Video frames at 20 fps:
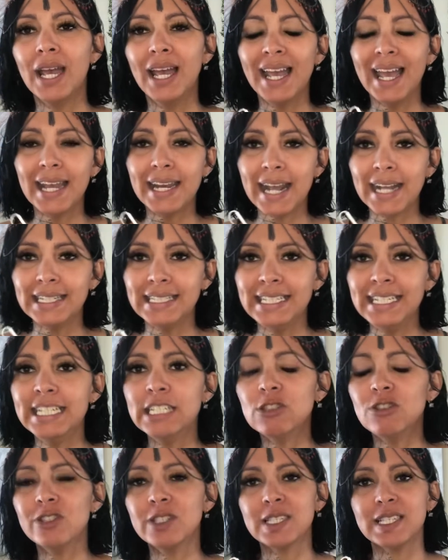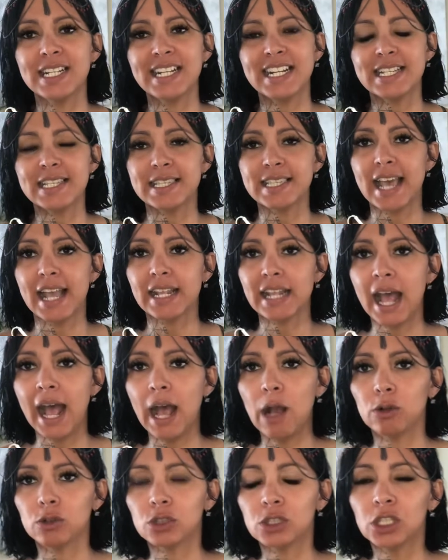And I need to stress that
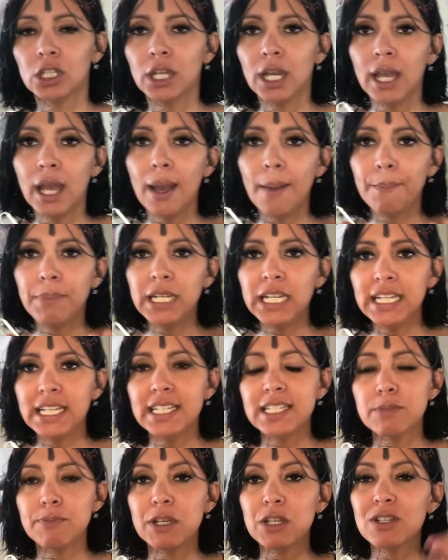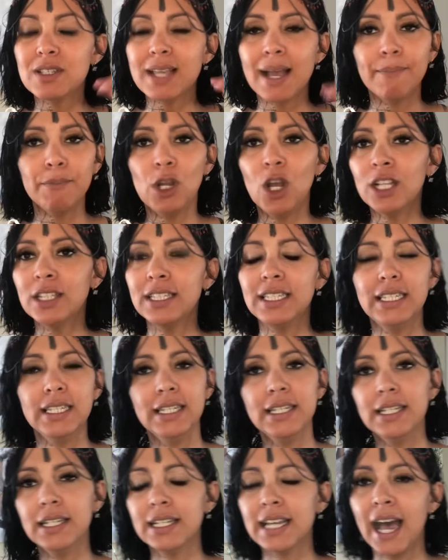out. Please, because I'm not
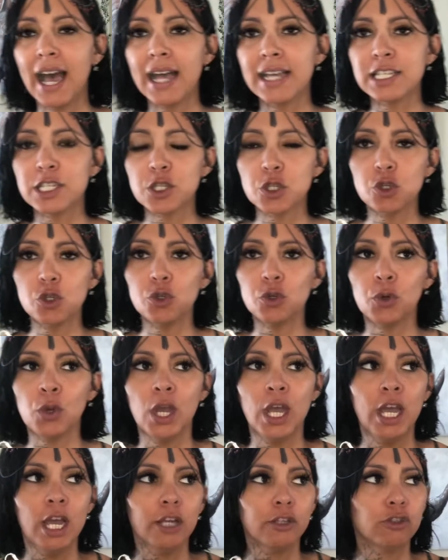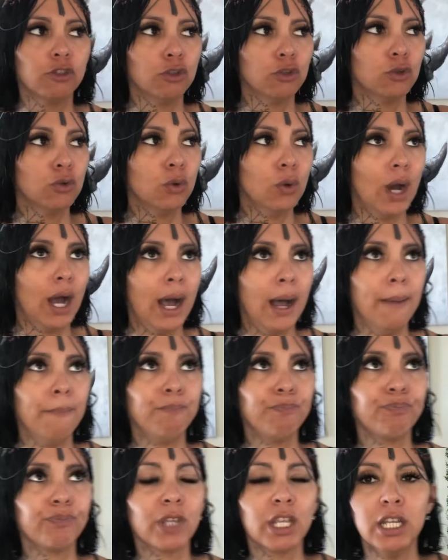here, guys, to to
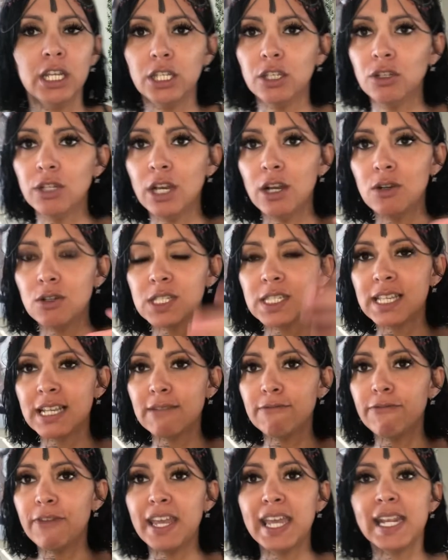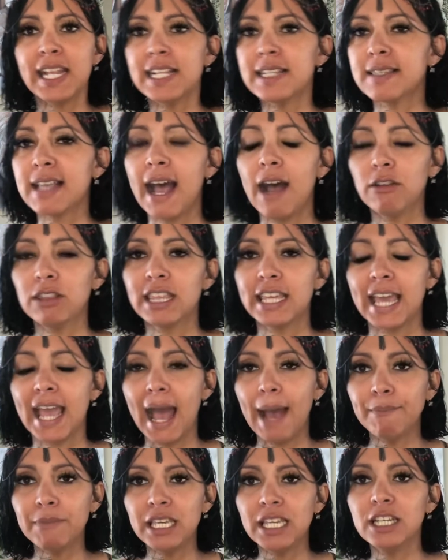um, you know send fairies out there.
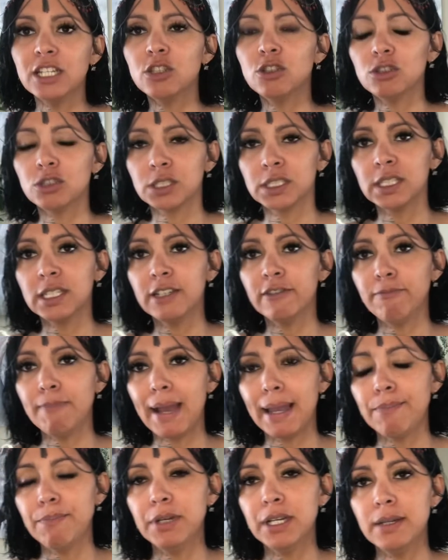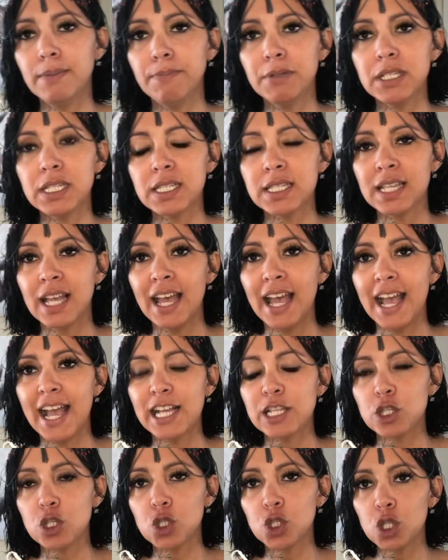I'm here to serve my purpose
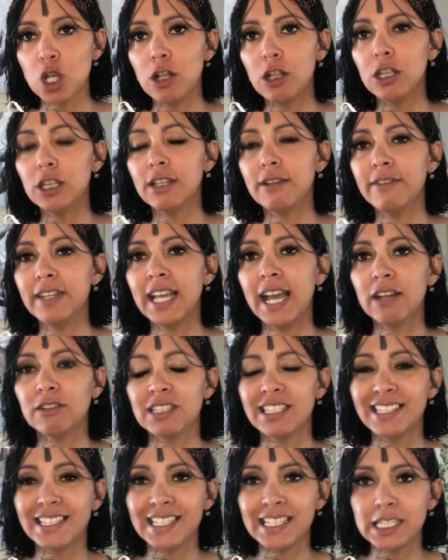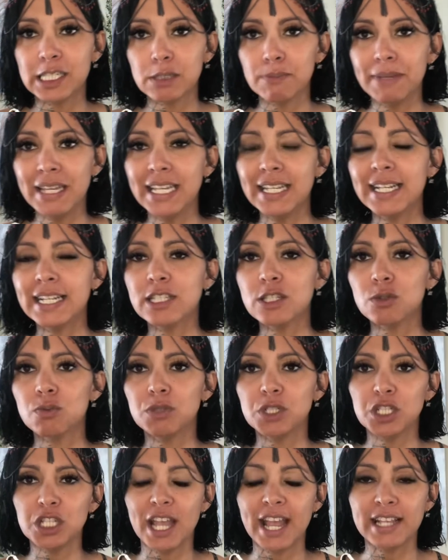as a soul living out its experience,
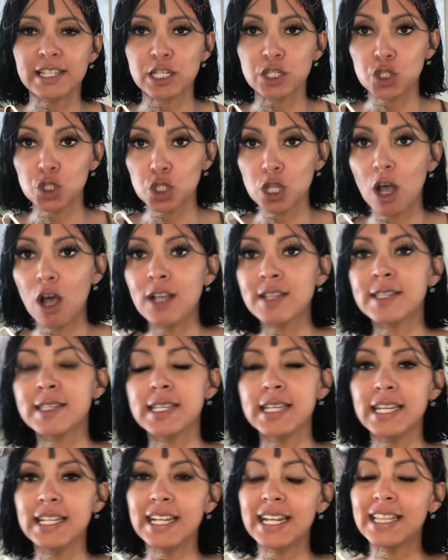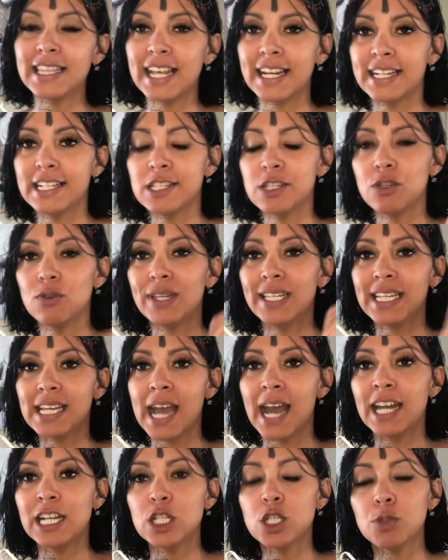which as a star seed, and that is to
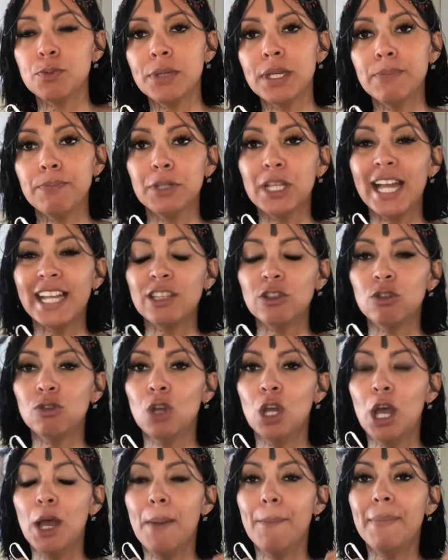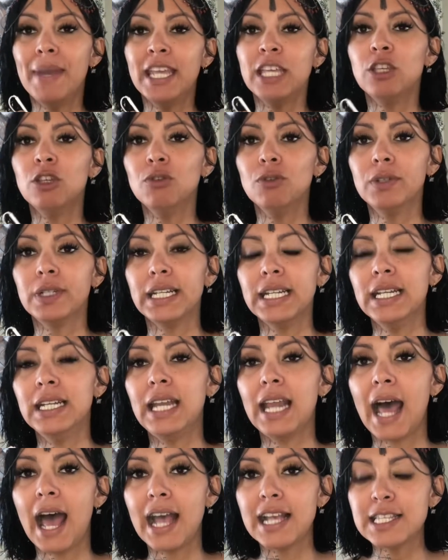encourage people and to make you
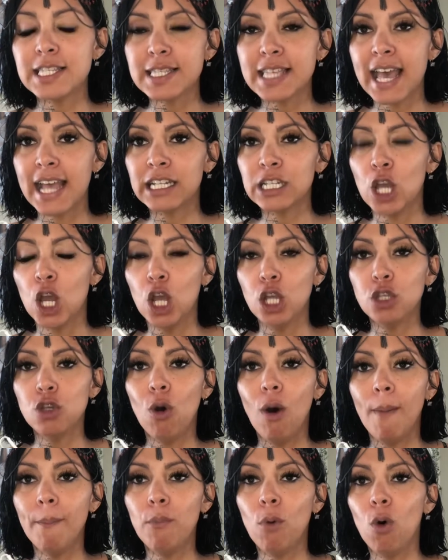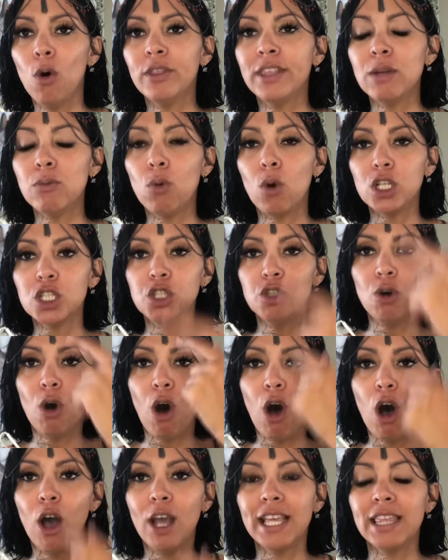realize that you are more than what you
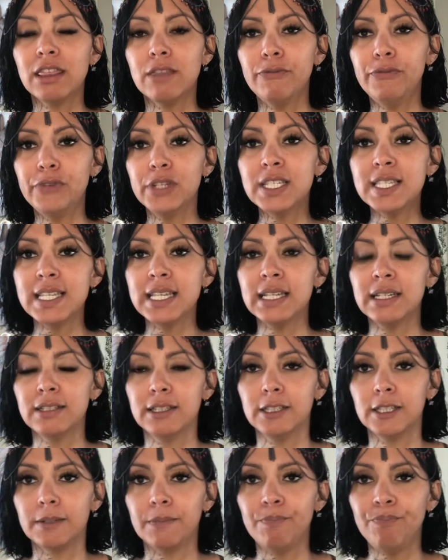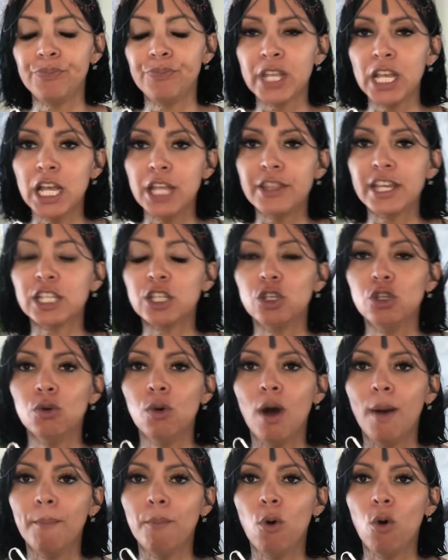are in the physical that you
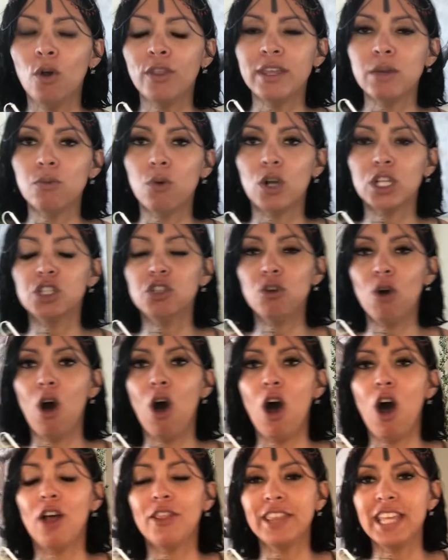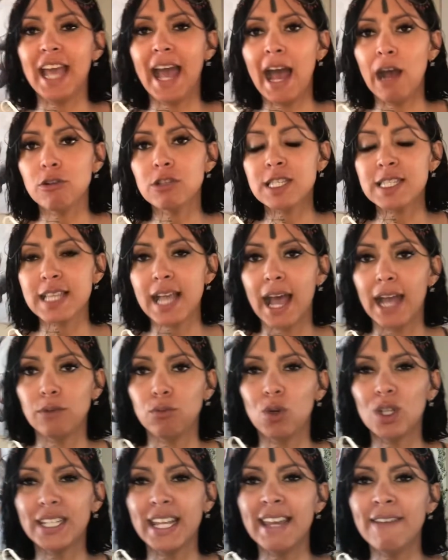are more than what you are on the outside.
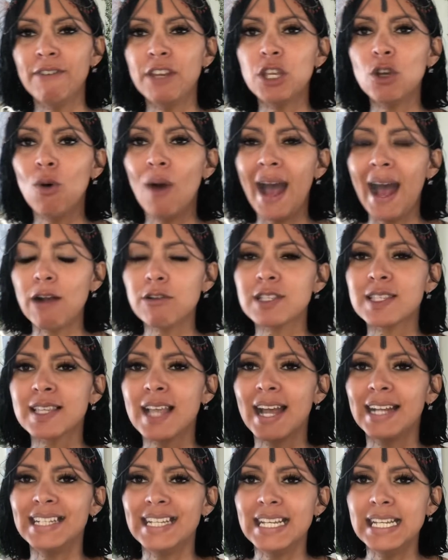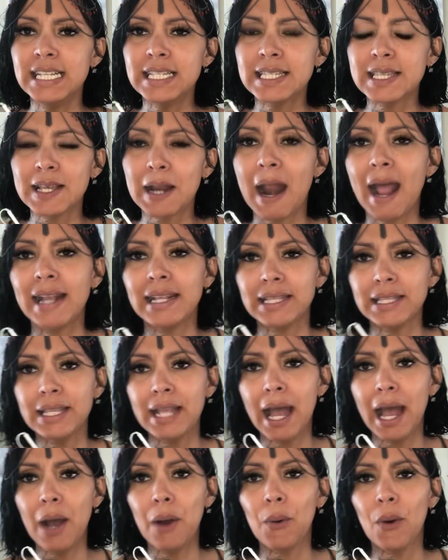Whatever your outside is right
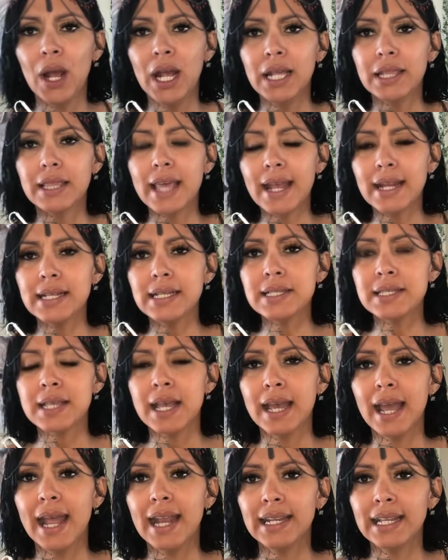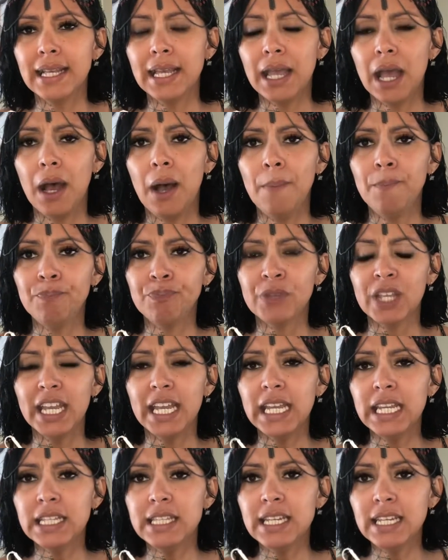now, that is an um,
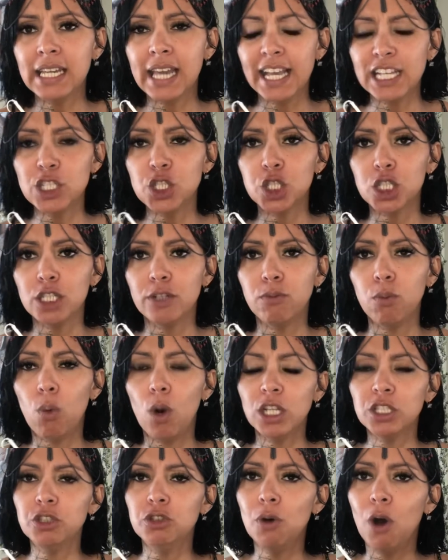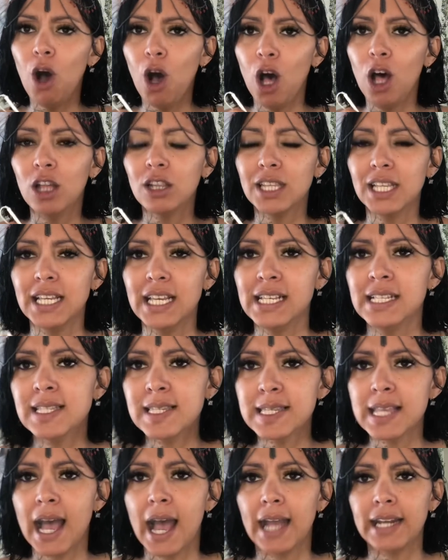indication of what you are on the
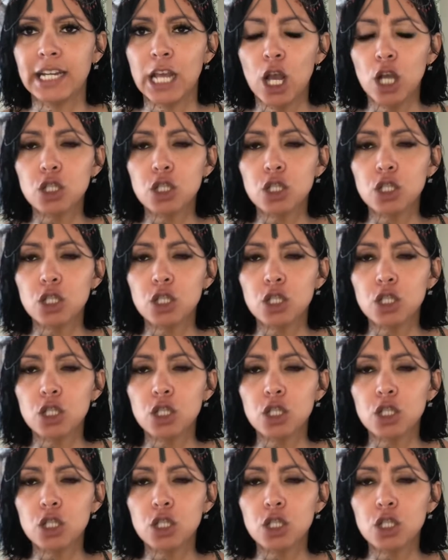inside.